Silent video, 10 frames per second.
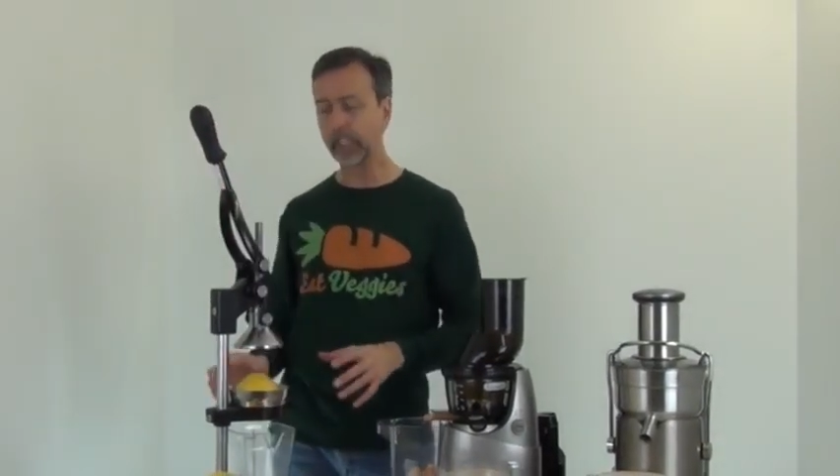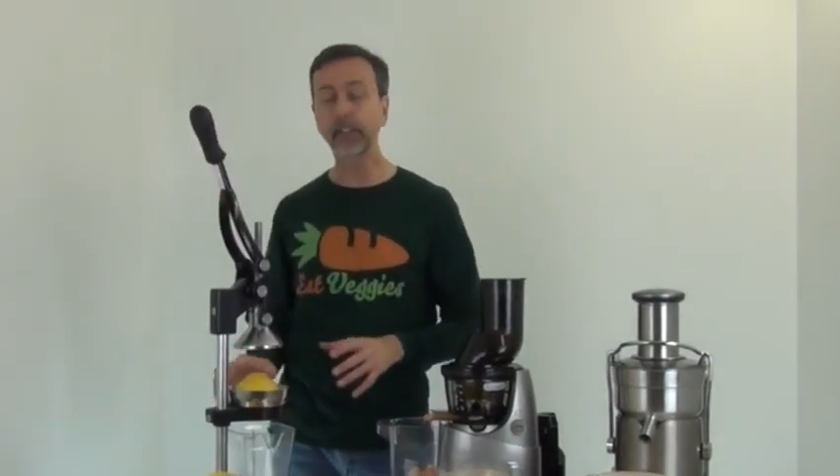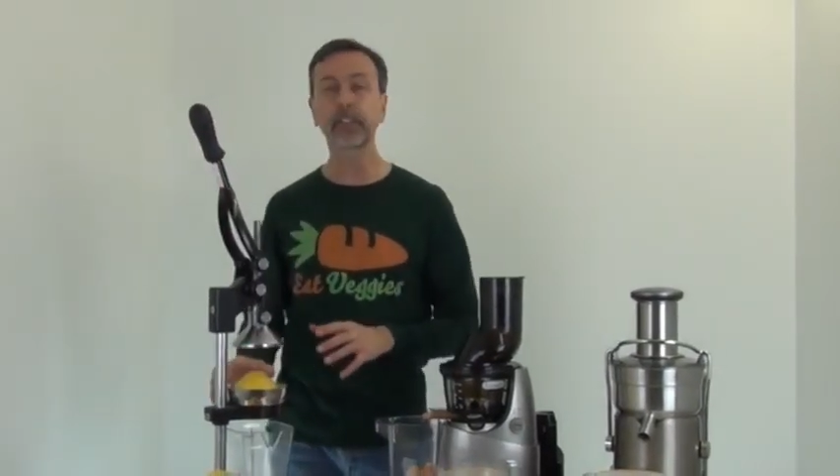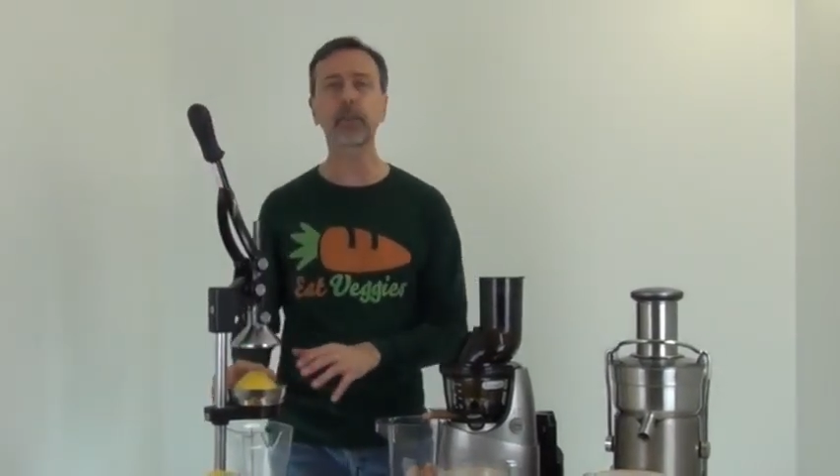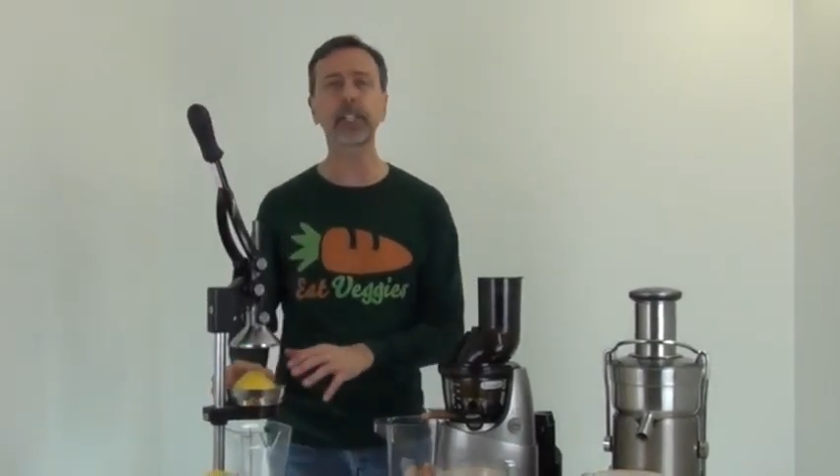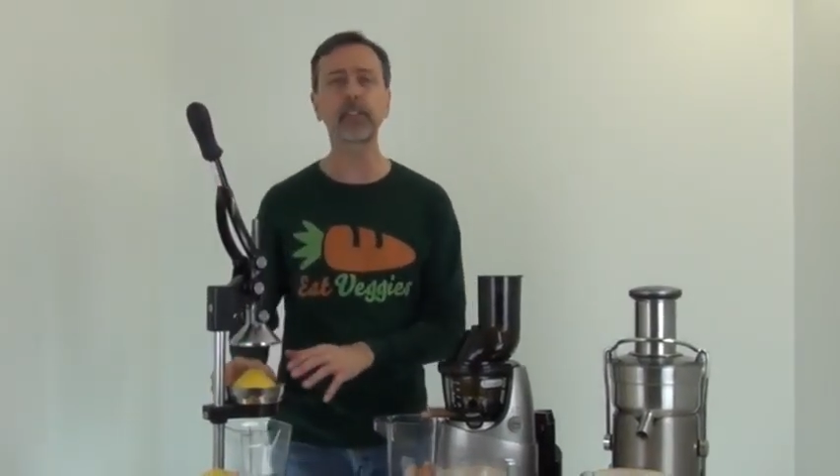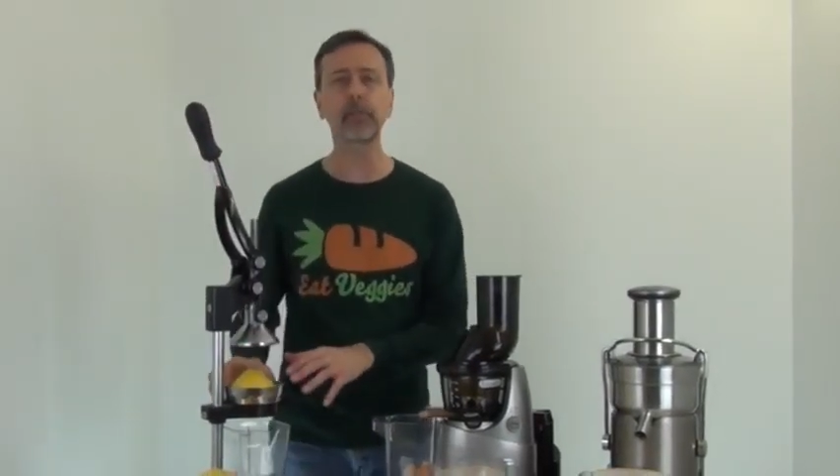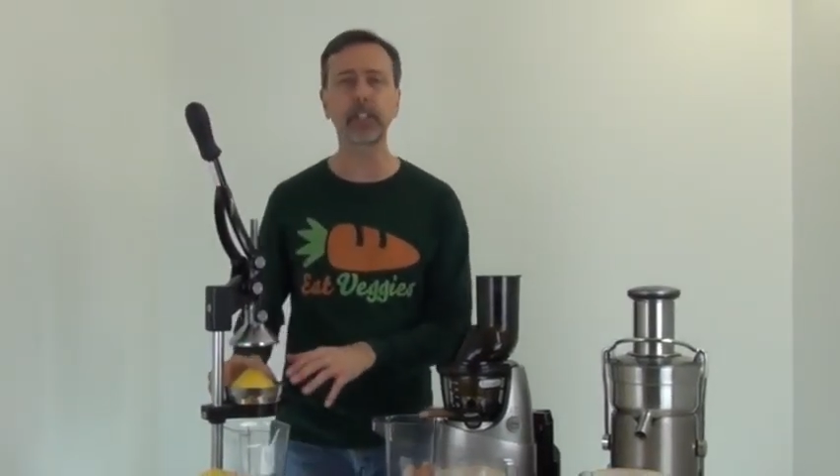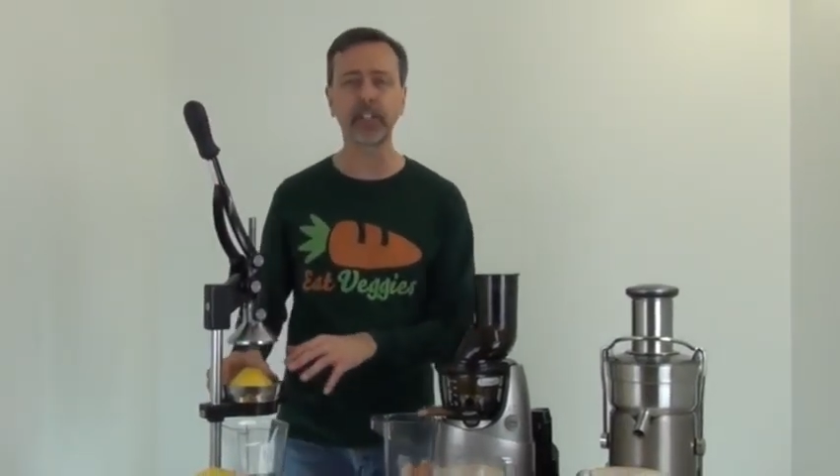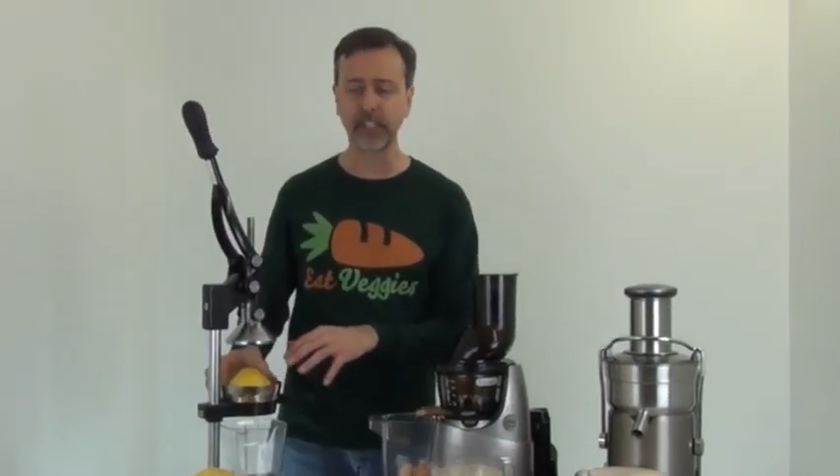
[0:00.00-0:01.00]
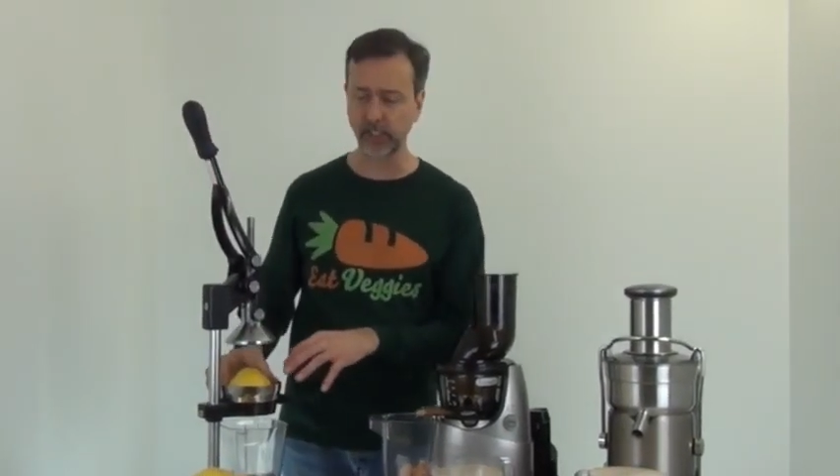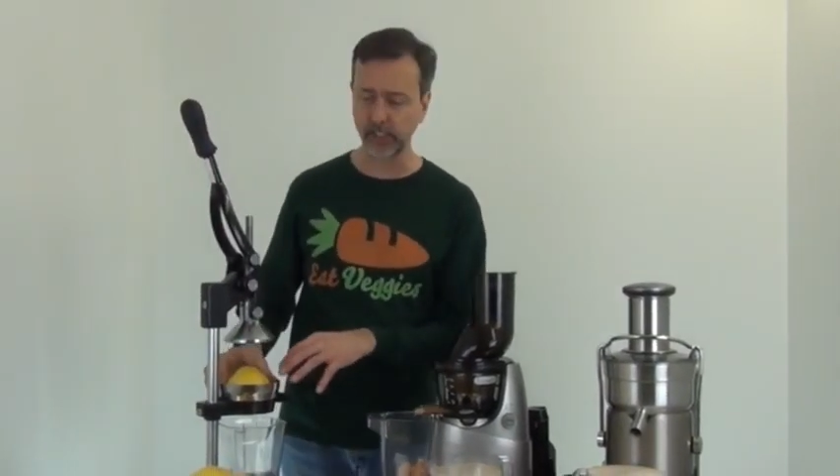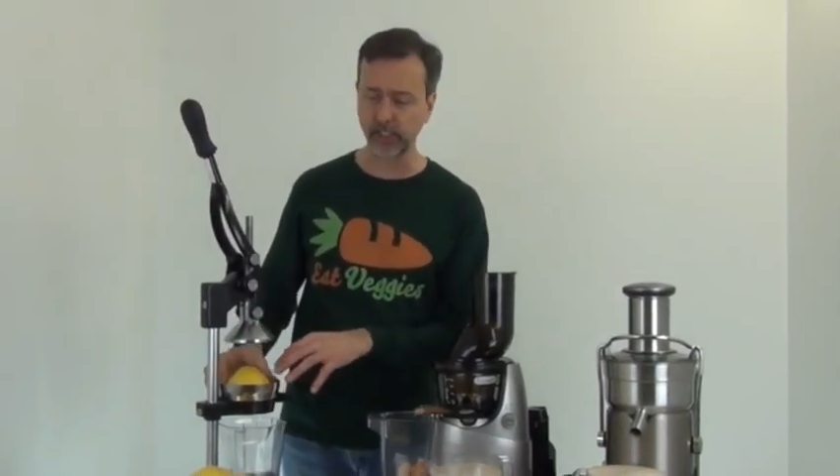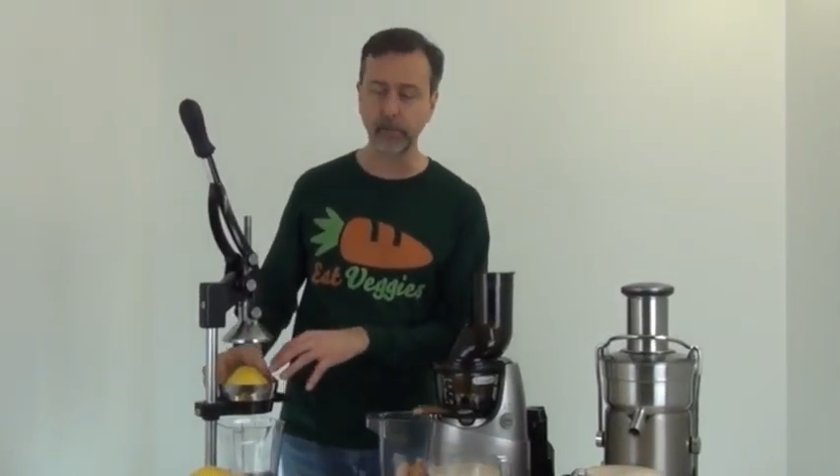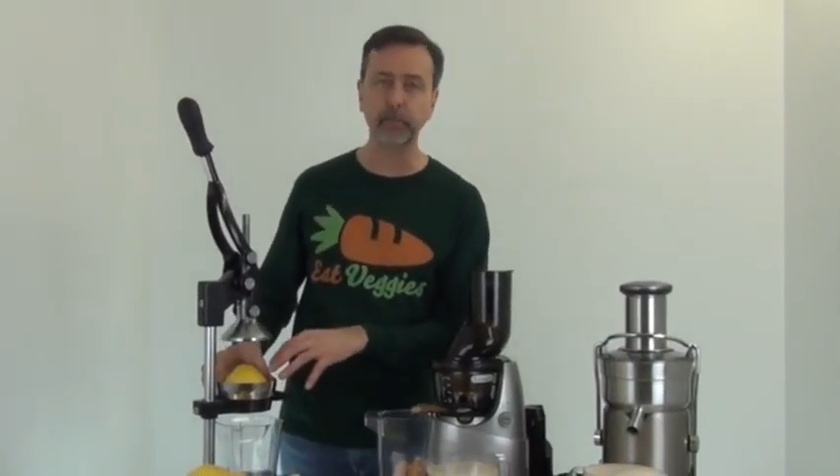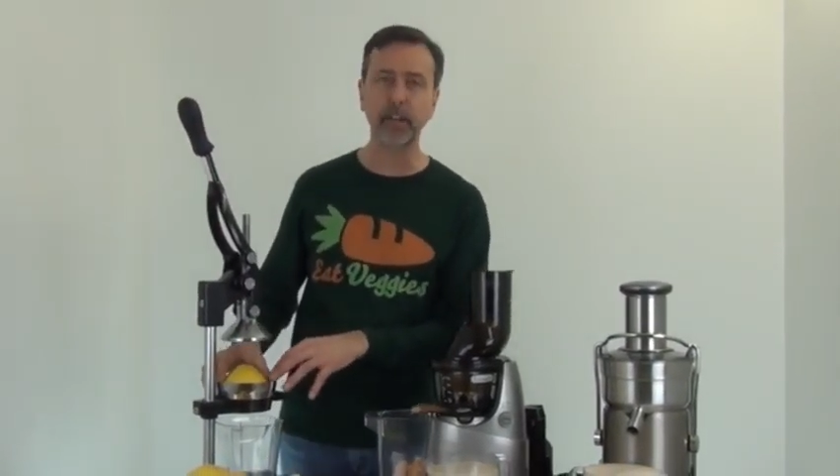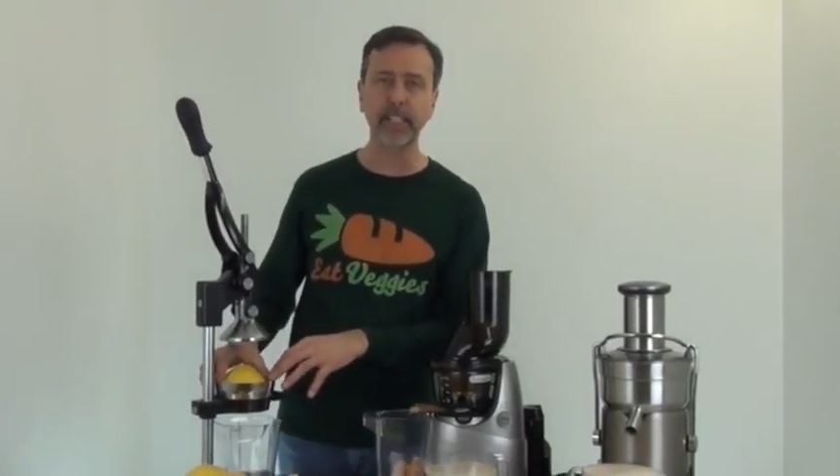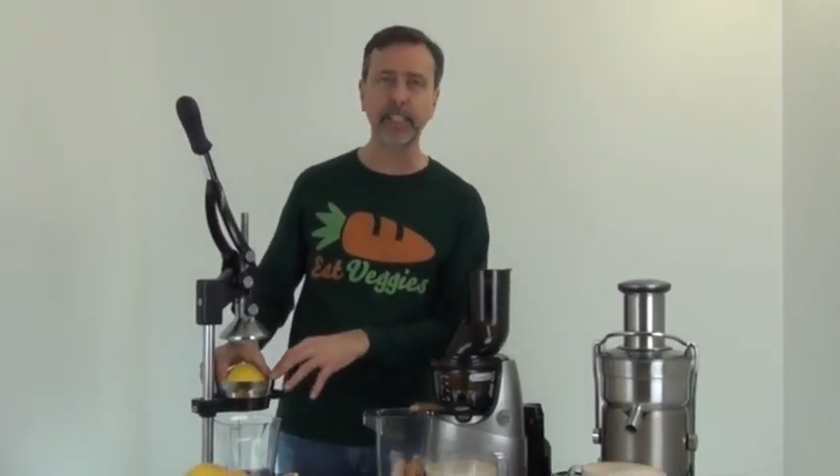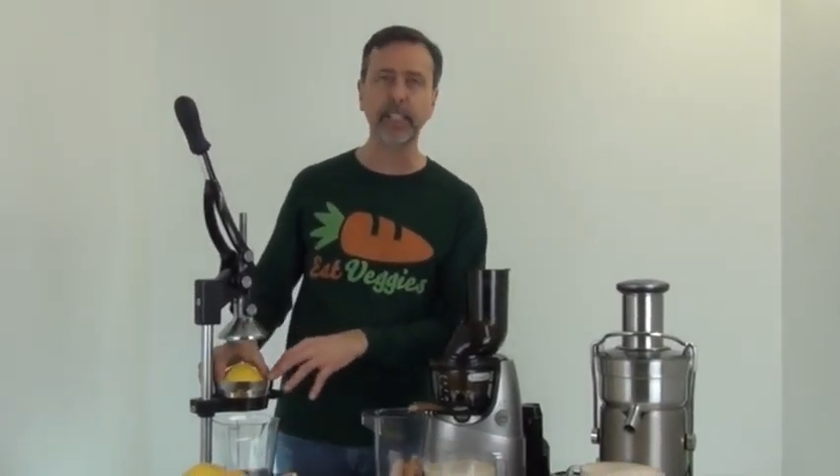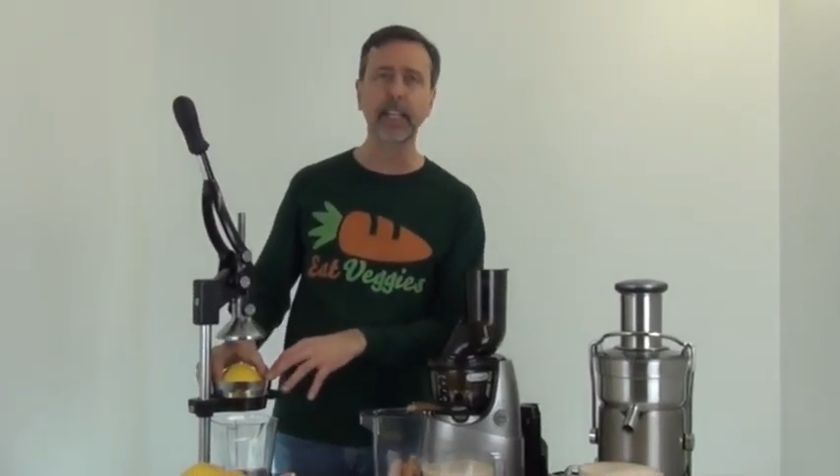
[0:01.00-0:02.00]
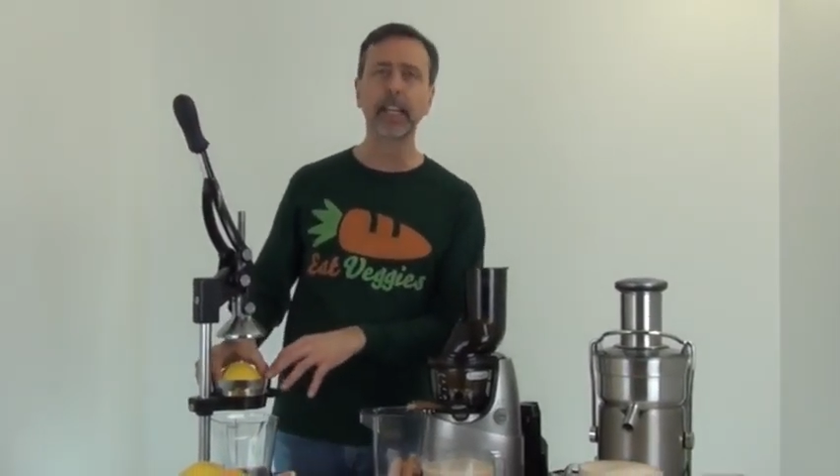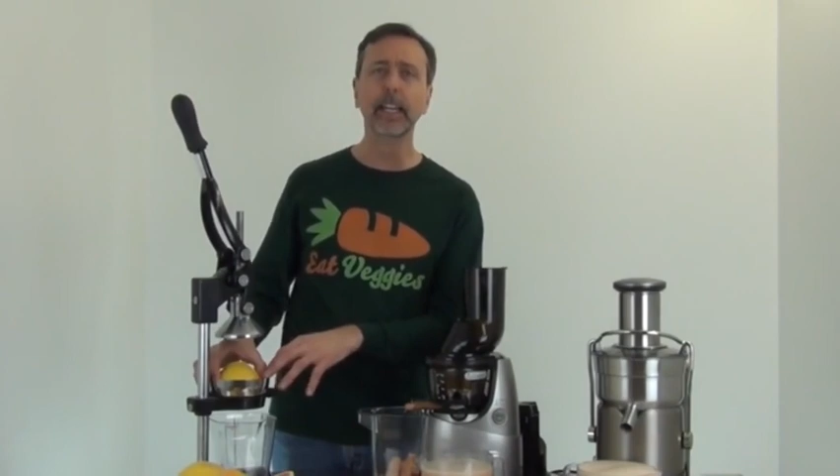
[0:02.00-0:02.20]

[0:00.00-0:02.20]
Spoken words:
You squeeze too much, actually, you're going to start pressing